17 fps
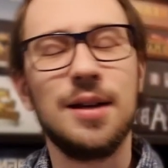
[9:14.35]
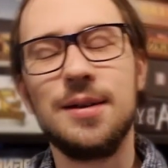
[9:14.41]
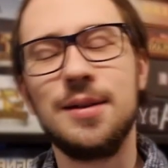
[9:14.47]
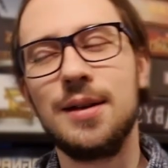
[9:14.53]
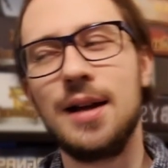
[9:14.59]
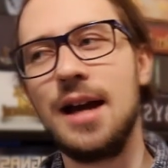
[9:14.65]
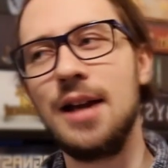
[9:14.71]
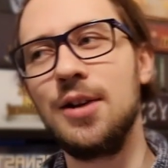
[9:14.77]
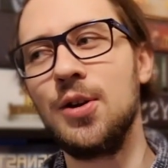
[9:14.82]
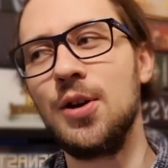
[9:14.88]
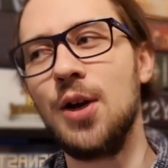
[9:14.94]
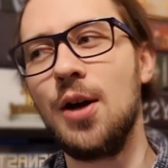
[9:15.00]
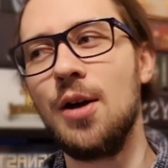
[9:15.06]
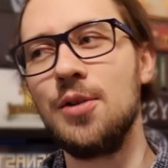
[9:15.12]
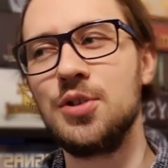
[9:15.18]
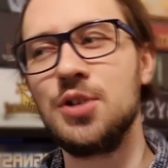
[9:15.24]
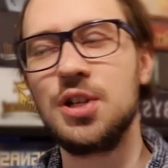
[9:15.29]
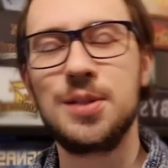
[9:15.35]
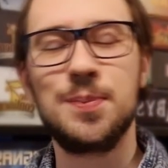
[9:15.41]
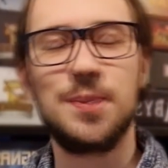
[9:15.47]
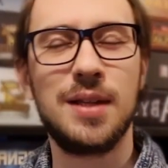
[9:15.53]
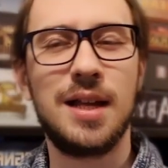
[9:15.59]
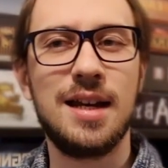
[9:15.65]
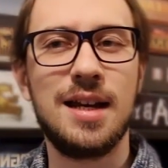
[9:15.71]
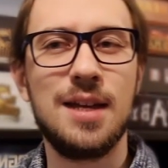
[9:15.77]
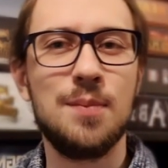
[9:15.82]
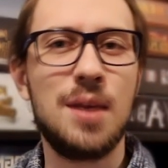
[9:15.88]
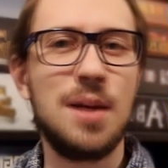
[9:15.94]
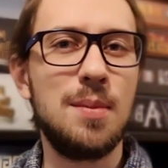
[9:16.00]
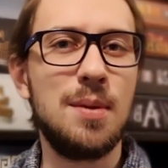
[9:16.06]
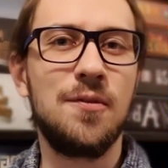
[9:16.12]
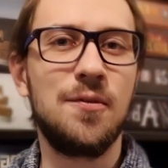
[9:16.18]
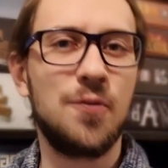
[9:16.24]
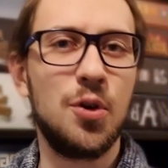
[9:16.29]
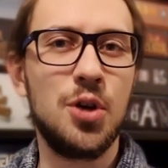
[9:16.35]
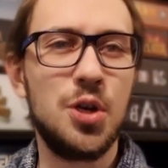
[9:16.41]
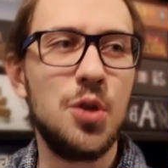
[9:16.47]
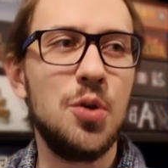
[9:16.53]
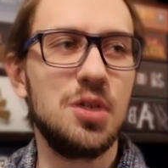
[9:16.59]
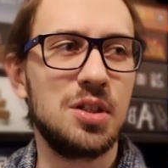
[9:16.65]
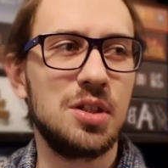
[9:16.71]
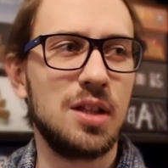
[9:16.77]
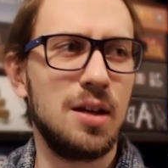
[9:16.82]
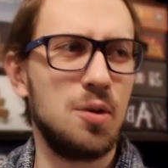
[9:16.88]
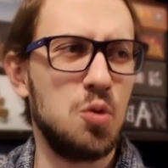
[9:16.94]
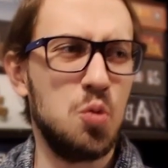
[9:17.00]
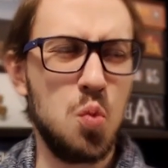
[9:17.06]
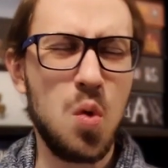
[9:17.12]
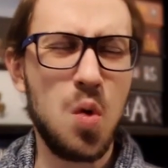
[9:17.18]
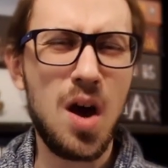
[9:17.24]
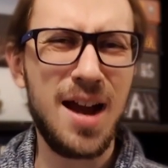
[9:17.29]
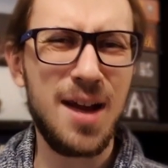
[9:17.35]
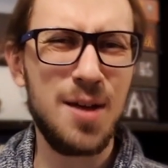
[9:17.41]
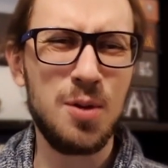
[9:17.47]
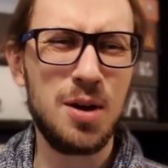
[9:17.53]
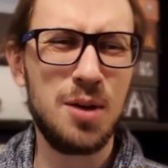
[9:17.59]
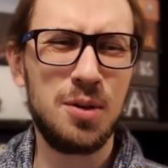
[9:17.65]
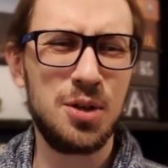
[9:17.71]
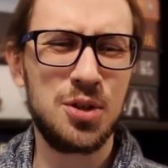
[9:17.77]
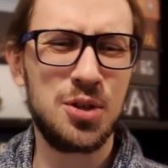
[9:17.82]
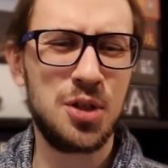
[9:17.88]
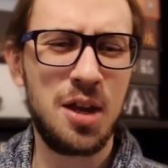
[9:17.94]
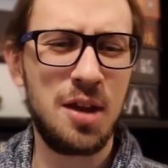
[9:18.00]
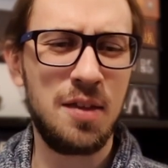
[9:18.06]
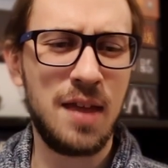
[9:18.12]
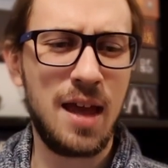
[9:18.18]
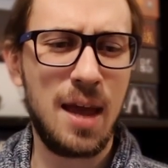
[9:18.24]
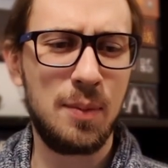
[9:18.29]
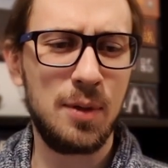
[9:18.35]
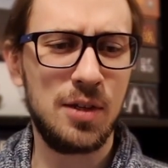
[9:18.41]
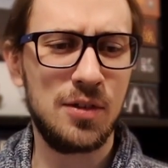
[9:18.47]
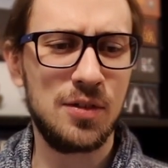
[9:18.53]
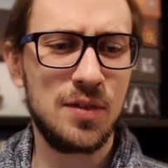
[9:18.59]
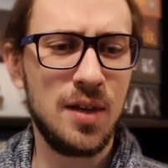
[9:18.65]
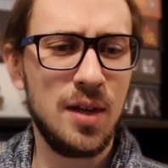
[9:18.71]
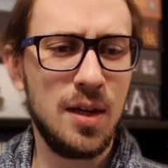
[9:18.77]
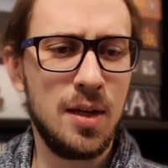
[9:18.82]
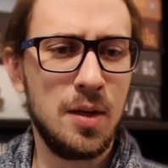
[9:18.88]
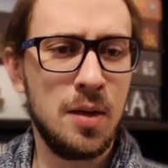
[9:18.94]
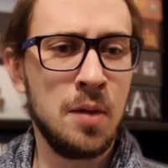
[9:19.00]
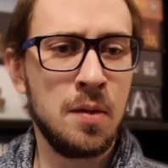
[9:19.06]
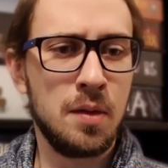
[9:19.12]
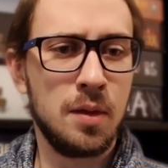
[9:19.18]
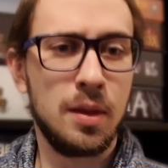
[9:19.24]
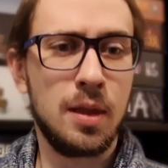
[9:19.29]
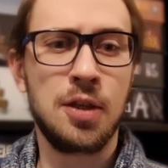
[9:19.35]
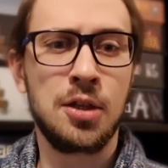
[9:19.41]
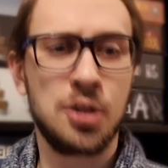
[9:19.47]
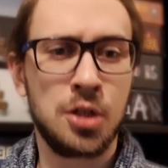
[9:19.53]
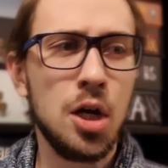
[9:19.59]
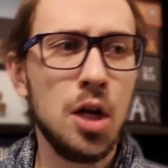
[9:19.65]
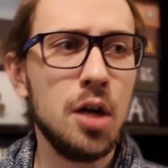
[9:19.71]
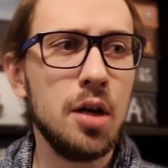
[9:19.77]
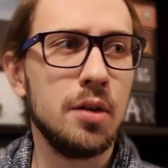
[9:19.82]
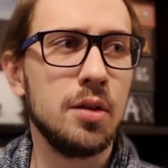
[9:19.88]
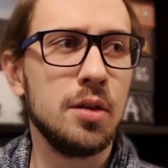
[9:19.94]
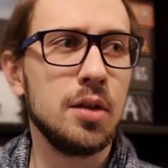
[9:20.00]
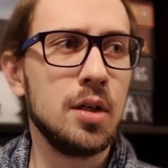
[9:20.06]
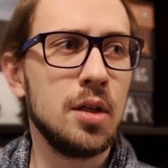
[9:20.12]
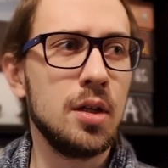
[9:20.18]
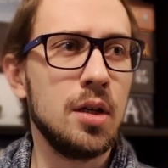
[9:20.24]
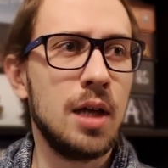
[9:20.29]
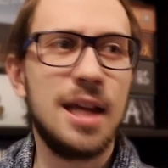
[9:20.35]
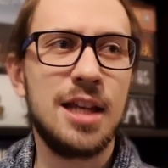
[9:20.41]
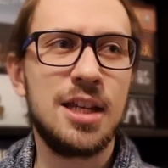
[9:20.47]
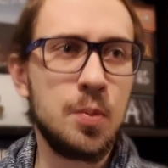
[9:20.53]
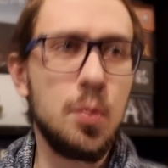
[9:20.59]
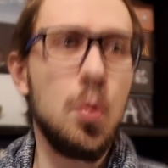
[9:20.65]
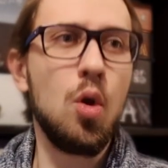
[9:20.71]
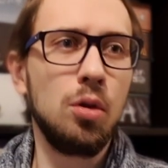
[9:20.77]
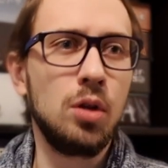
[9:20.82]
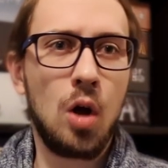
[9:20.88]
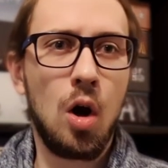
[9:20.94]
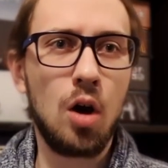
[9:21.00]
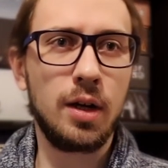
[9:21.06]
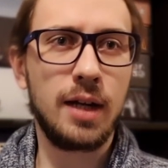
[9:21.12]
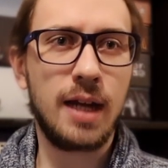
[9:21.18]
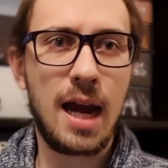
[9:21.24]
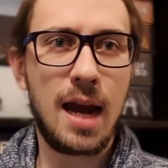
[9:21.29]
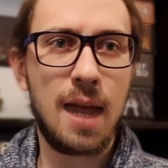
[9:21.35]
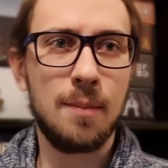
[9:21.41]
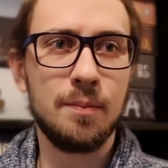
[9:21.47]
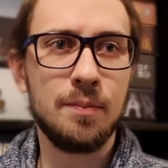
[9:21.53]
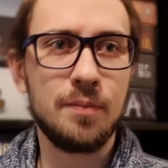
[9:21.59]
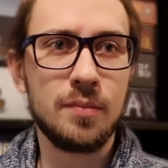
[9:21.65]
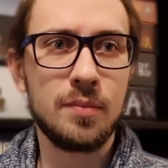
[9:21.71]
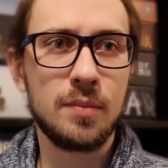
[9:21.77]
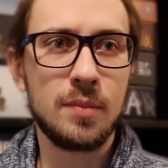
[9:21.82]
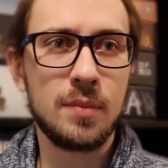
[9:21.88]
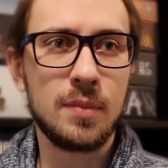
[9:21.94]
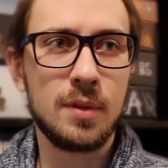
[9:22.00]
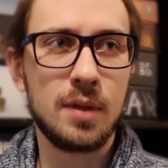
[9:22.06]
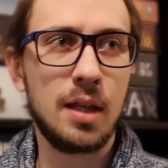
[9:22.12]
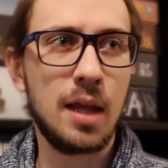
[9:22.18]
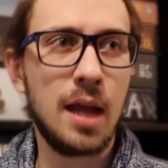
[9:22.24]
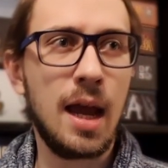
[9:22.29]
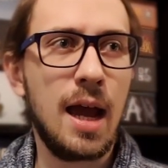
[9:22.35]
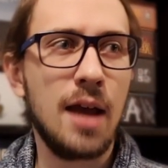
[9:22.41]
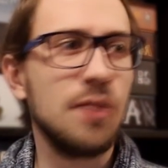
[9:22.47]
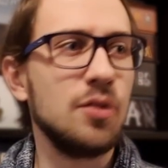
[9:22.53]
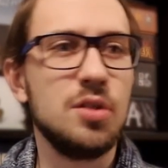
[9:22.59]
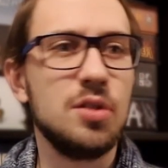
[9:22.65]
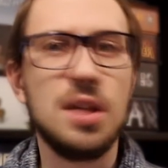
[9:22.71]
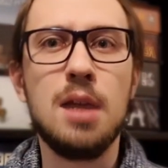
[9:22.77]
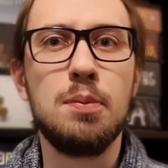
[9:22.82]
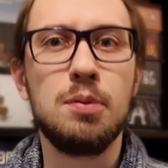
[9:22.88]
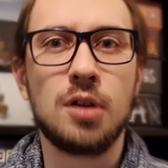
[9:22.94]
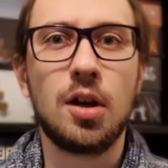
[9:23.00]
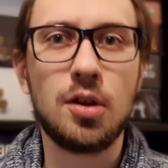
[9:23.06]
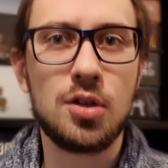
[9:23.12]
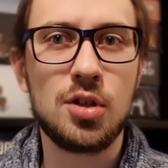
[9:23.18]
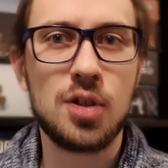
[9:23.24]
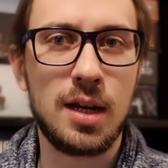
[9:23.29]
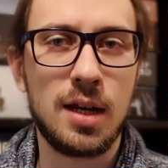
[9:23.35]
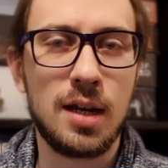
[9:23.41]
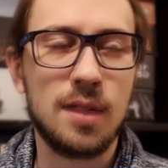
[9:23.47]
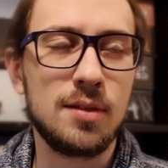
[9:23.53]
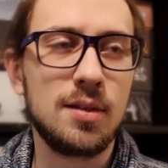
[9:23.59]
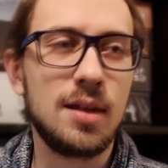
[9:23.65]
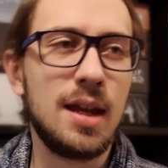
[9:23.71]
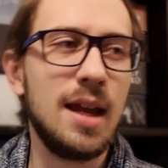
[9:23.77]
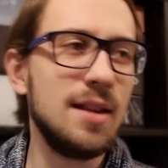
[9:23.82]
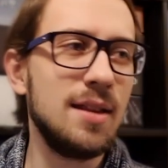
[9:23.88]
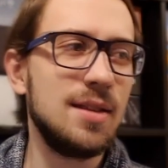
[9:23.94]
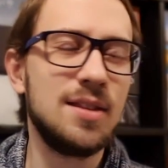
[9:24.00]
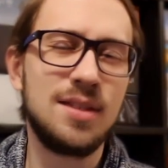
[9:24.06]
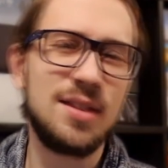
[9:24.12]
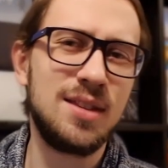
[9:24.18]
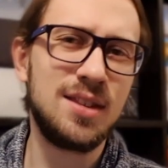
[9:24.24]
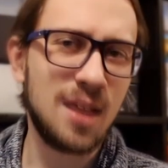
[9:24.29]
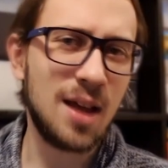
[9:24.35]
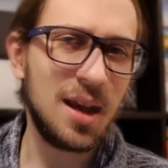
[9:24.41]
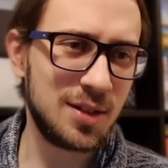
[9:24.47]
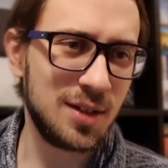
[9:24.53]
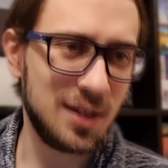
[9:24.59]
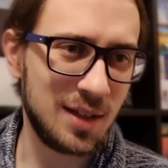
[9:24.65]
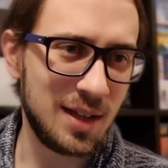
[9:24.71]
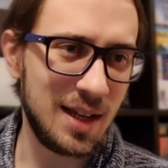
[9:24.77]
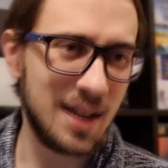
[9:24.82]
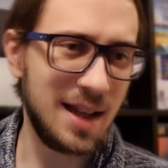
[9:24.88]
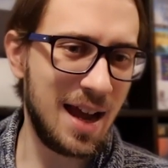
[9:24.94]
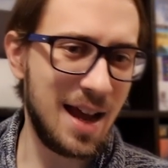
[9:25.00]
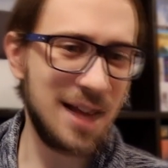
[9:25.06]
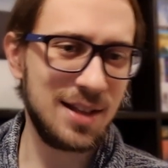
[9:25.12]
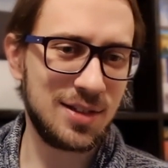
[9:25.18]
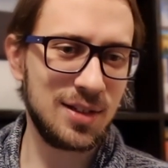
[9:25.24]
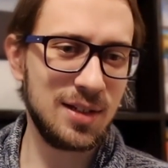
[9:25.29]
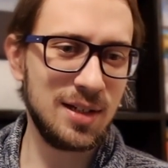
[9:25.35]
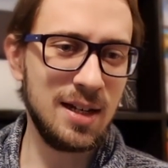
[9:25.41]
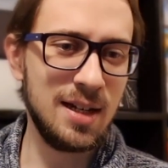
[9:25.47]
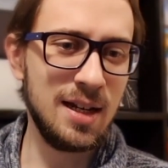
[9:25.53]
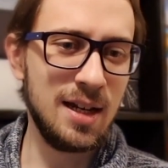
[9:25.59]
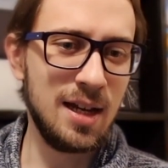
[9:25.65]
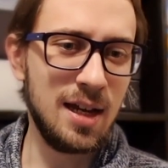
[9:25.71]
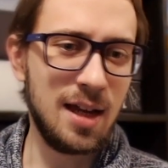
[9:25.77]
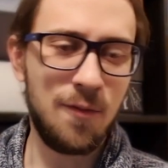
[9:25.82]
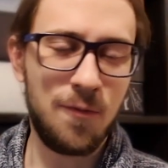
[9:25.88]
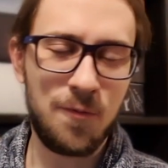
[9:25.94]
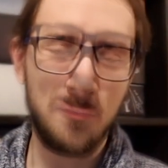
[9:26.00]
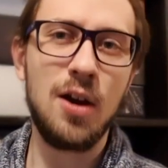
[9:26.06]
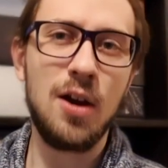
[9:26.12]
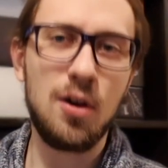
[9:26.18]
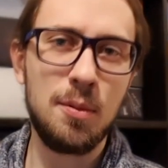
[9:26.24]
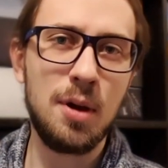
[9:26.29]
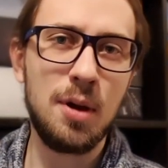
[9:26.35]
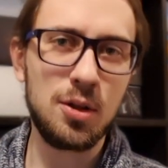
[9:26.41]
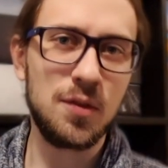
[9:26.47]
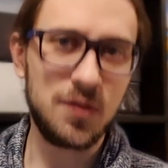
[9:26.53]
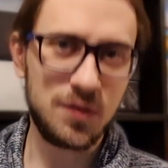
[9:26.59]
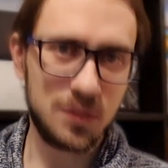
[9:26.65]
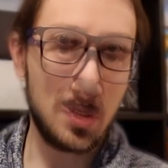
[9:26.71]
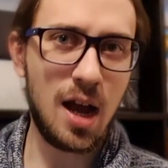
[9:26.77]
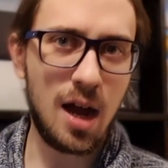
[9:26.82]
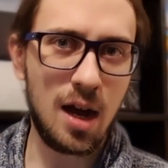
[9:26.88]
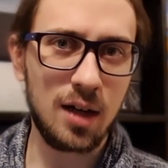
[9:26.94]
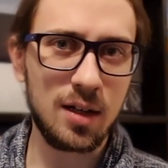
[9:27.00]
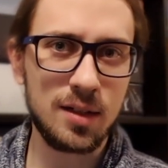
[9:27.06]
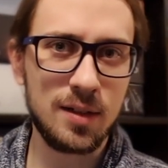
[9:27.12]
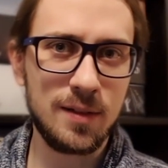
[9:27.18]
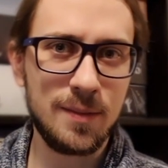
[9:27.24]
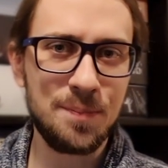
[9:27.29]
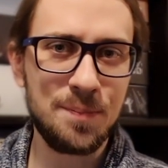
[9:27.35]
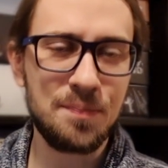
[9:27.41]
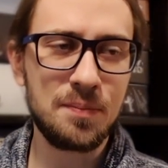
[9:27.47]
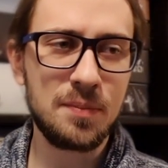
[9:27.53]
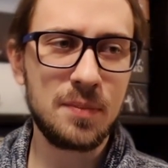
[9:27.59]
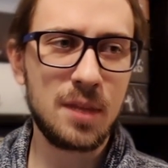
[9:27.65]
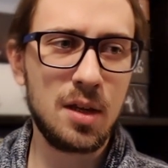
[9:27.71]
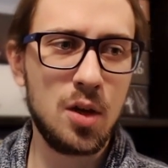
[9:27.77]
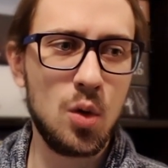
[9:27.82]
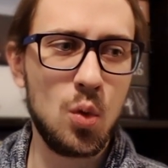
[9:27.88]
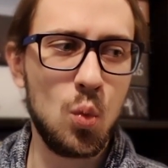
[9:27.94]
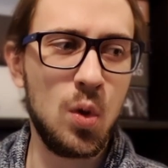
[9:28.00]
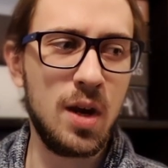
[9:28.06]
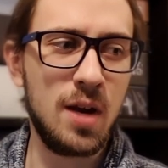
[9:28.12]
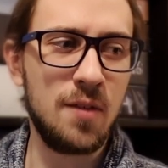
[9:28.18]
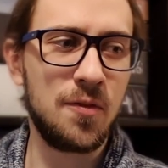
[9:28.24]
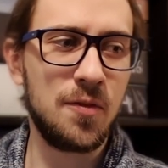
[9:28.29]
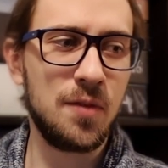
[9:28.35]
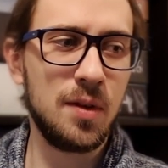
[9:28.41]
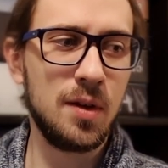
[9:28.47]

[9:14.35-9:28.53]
I don't know how to explain it. Maybe for you it's like, why are you saying that? Because that's good. A small card game that has a deep strategy in it. It doesn't. It has a fair amount of luck with